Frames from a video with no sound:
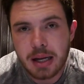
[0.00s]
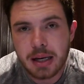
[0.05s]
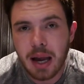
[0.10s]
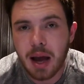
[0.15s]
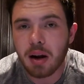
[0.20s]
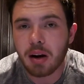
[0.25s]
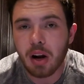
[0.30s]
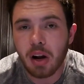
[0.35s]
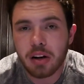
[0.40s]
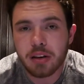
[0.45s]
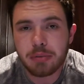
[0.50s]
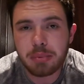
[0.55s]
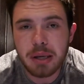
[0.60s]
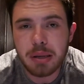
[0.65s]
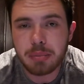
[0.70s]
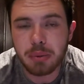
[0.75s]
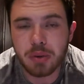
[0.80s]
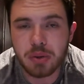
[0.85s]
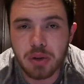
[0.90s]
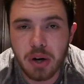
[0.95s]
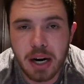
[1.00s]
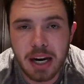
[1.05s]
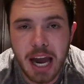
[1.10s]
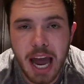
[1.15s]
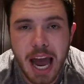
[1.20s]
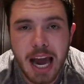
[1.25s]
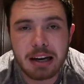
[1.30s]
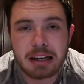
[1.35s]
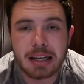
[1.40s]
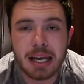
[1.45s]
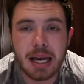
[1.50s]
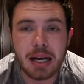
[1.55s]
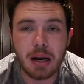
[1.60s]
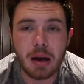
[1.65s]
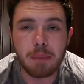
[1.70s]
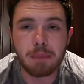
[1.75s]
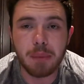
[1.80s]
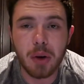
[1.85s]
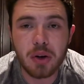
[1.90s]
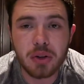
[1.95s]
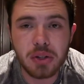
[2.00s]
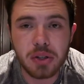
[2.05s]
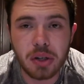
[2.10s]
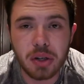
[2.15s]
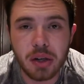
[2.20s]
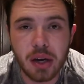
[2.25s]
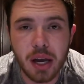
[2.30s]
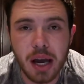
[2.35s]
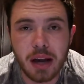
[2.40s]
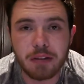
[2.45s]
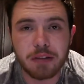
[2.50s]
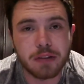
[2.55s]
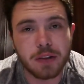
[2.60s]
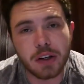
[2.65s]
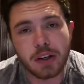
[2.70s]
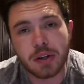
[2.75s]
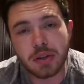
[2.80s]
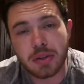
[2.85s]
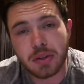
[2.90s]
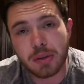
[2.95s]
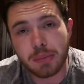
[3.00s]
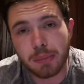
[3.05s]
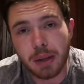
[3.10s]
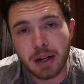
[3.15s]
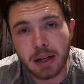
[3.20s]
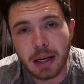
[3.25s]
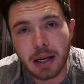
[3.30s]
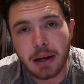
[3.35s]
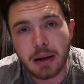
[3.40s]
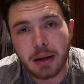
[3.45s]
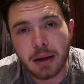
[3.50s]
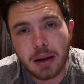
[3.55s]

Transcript: Now, a lot of people try and allocate emotion and focus to money,